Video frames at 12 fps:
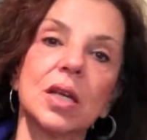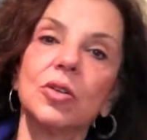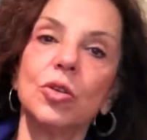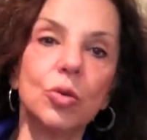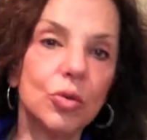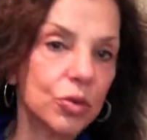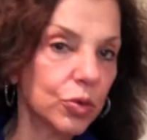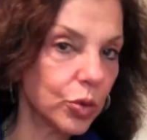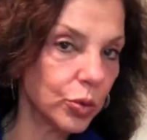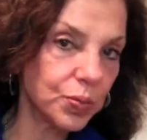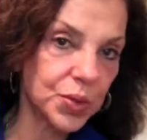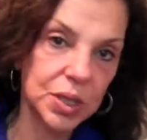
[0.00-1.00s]
on youth
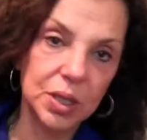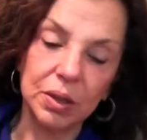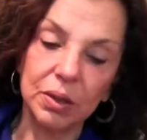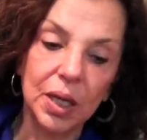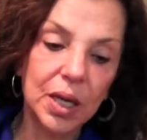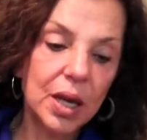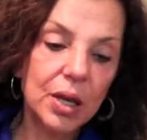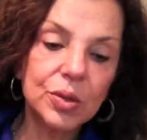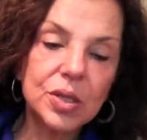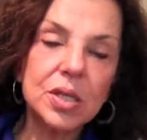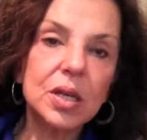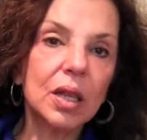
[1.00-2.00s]
groups, and it
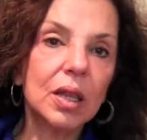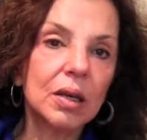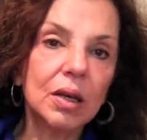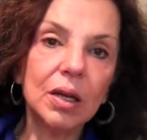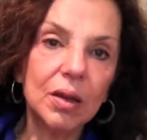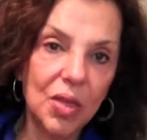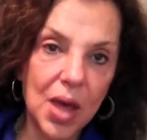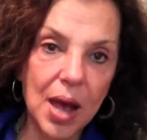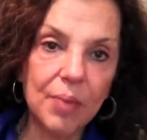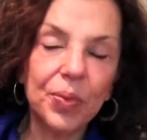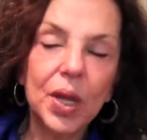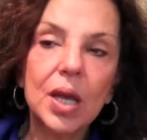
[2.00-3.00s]
was none of
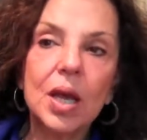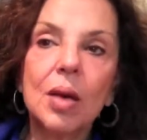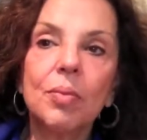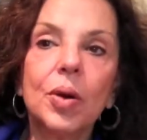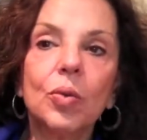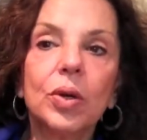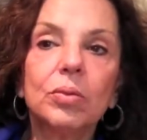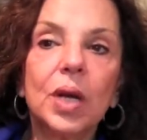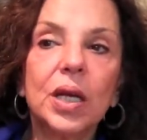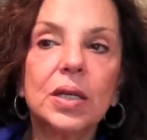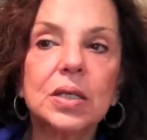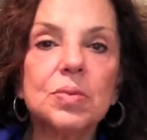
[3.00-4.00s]
that. But when my
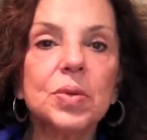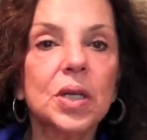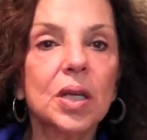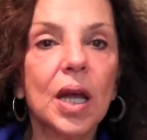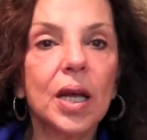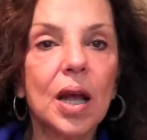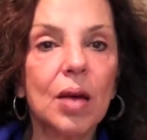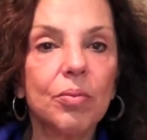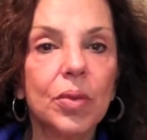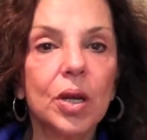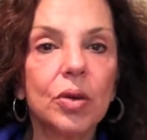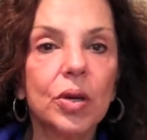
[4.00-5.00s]
husband and I got
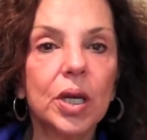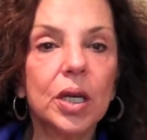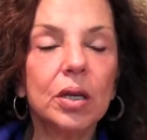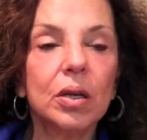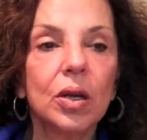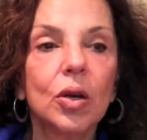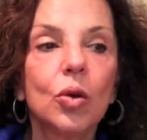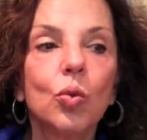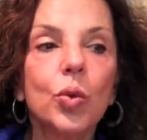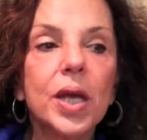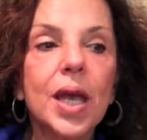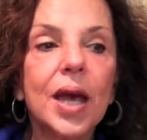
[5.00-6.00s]
married,
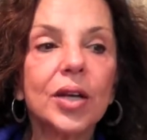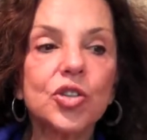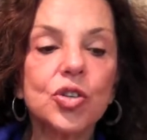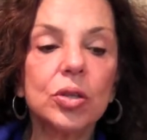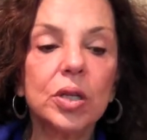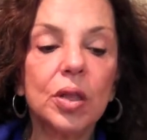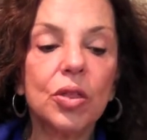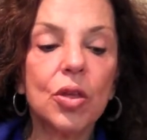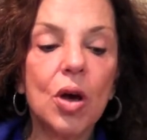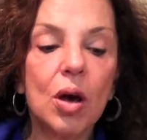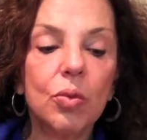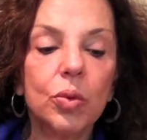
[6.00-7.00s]
we actually
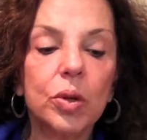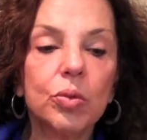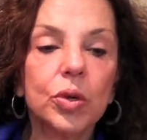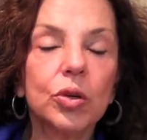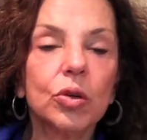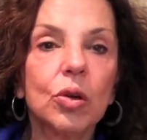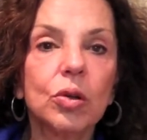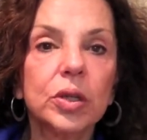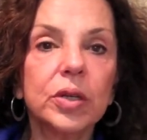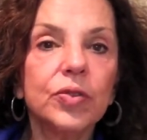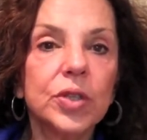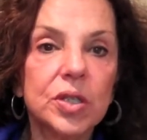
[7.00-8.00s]
thought we were going to go
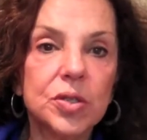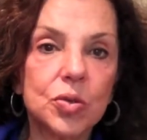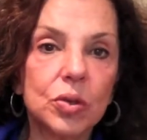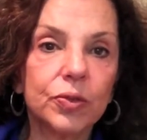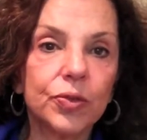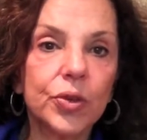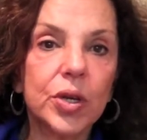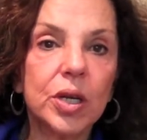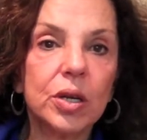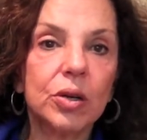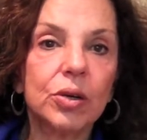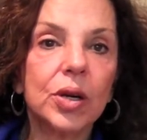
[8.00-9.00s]
live in Israel for a
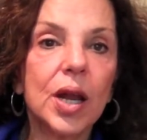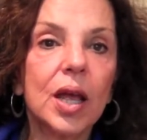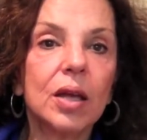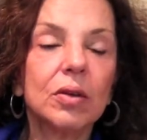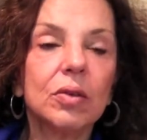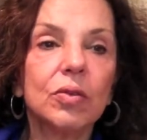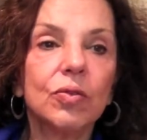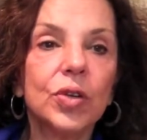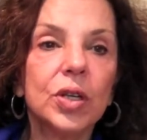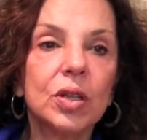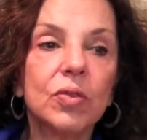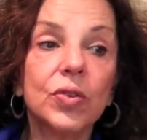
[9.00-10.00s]
year, and
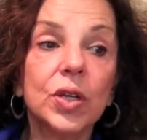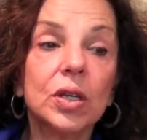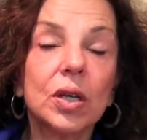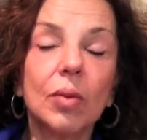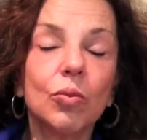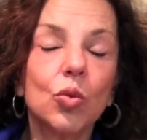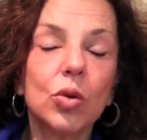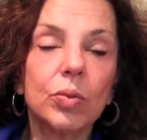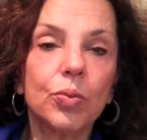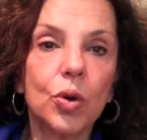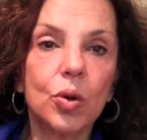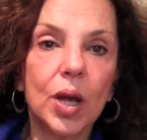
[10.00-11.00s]
the Vietnam War
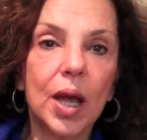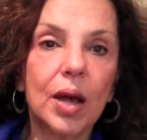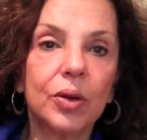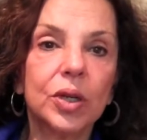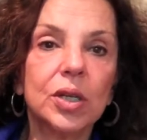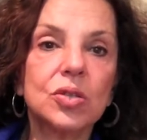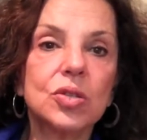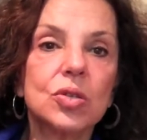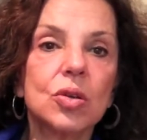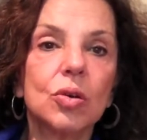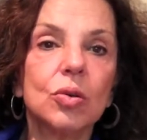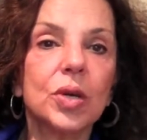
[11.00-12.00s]
broke out, and
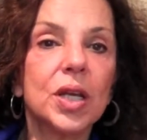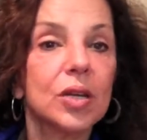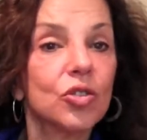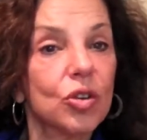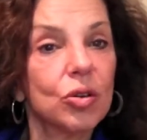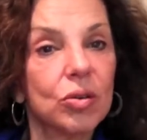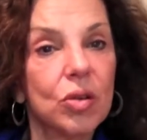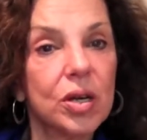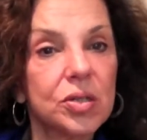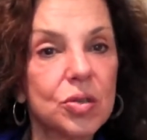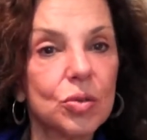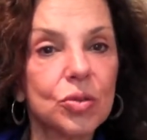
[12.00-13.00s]
so he had to go to law
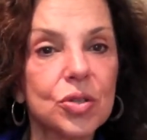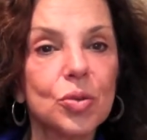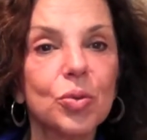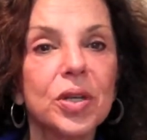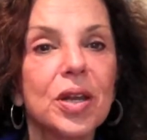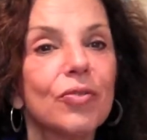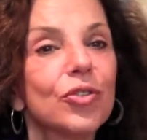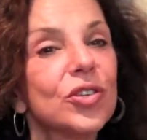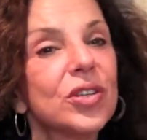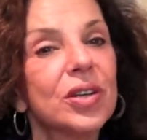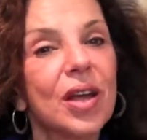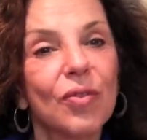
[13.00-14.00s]
school. So we never
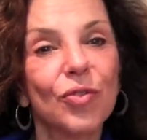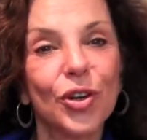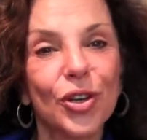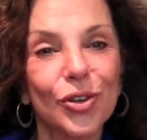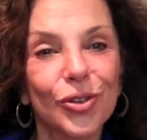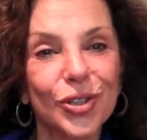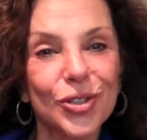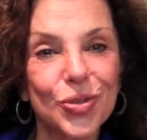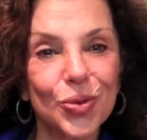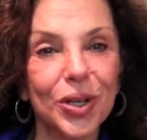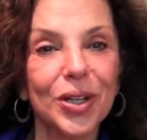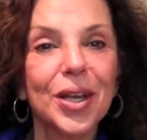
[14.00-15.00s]
did have our year in
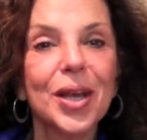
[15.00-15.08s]
Israel.